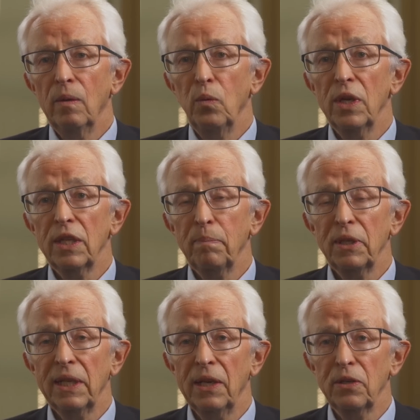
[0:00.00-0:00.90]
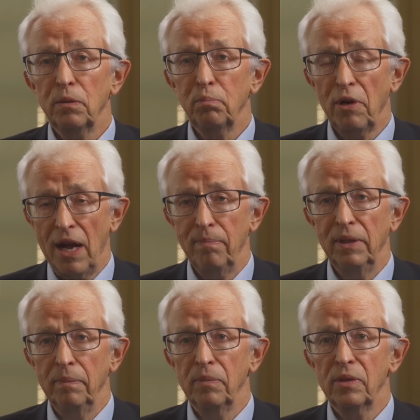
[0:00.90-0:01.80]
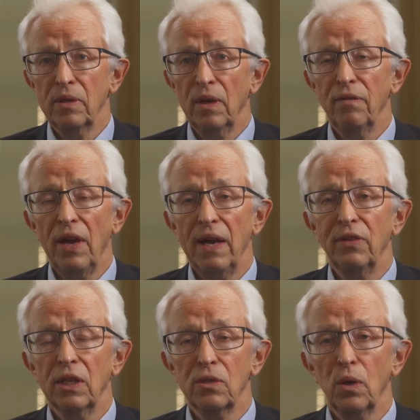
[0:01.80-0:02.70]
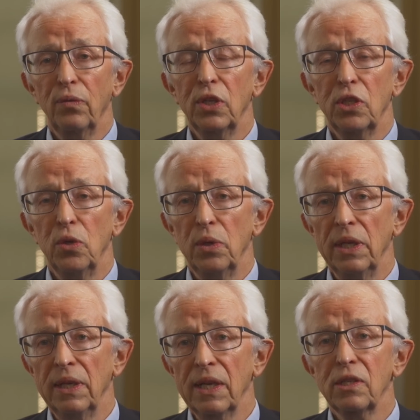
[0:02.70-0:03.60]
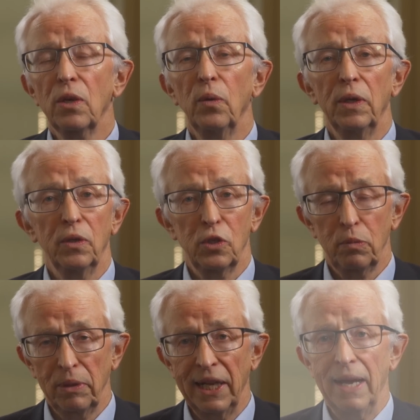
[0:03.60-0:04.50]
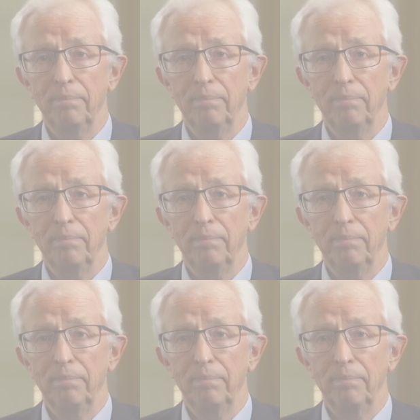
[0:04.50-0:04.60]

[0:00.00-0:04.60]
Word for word: with the potential problems of having a Soviet Union that's going to split